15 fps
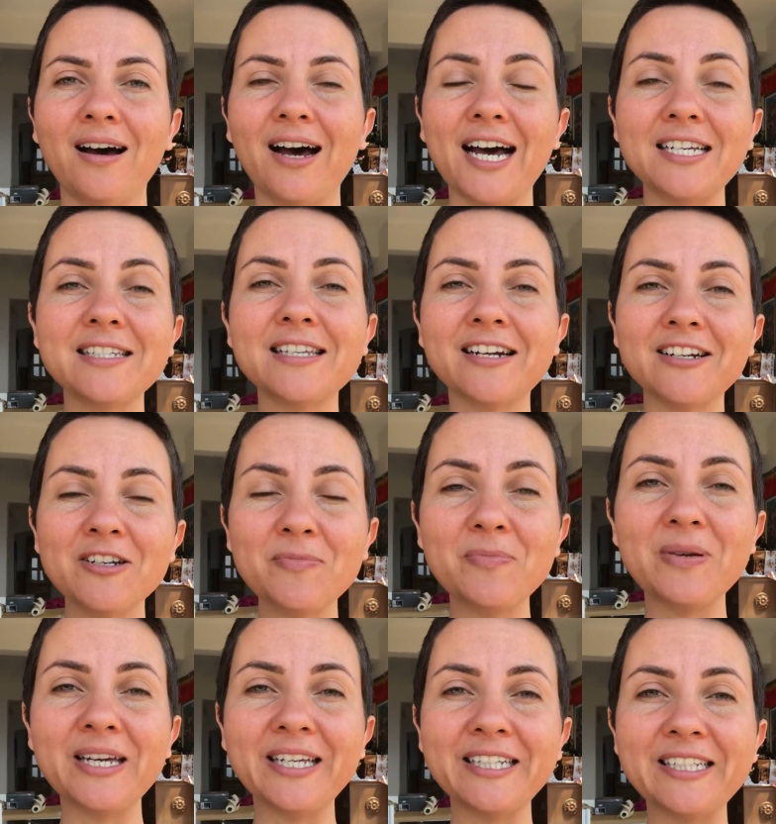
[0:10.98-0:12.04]
I started
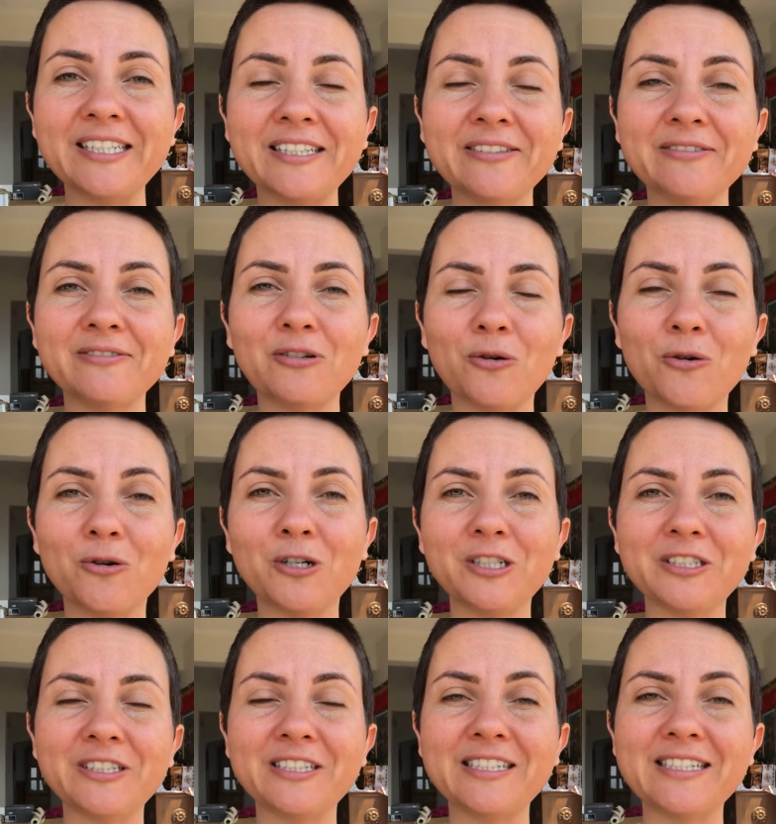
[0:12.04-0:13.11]
painting
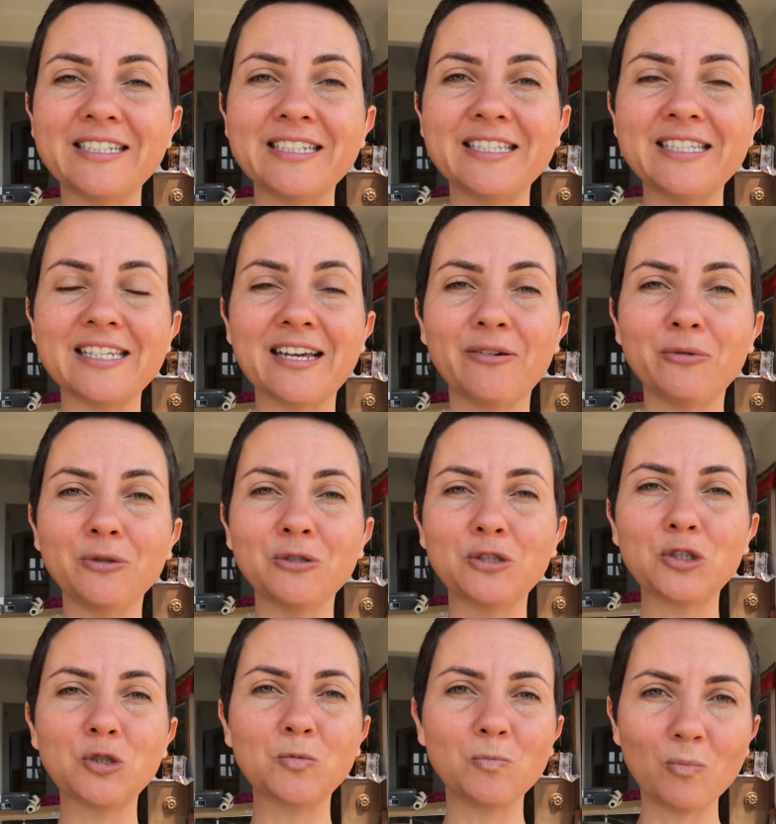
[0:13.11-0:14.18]
horses since I was
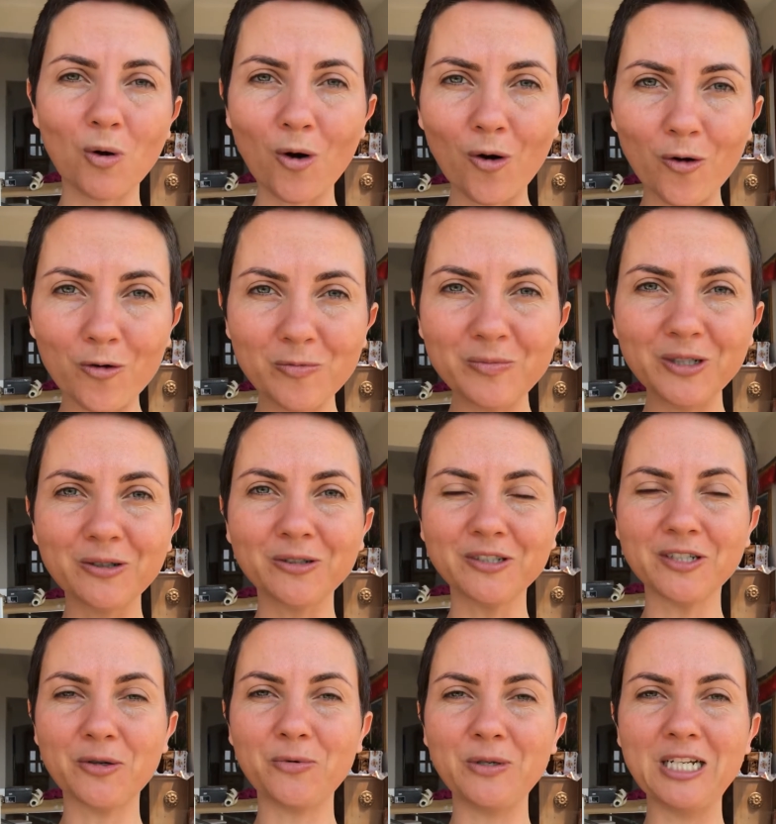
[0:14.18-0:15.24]
small
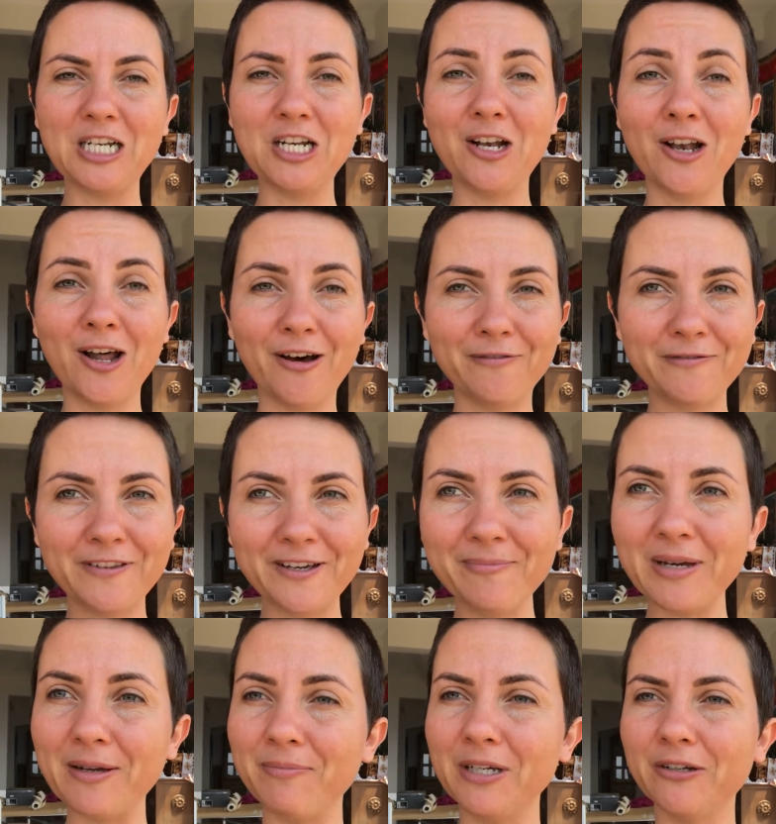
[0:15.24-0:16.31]
because I really loved
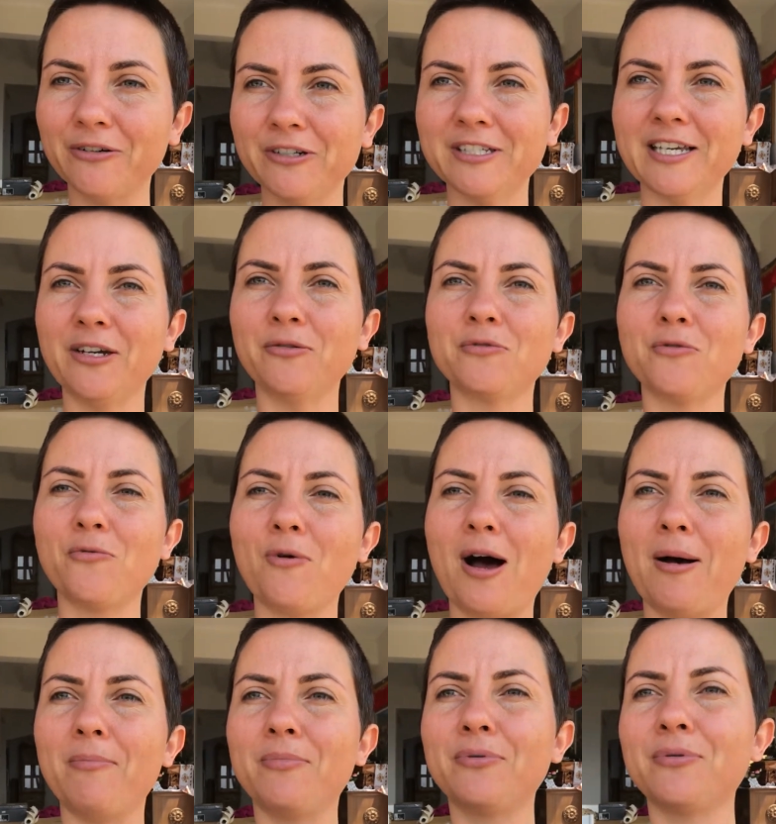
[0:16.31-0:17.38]
them and because I grew
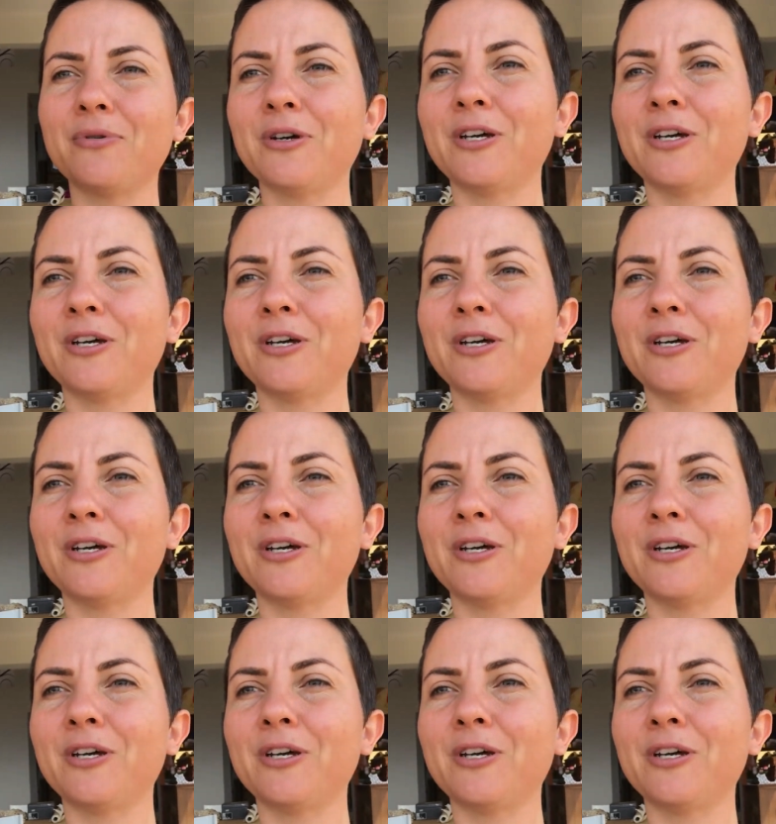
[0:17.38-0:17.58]
up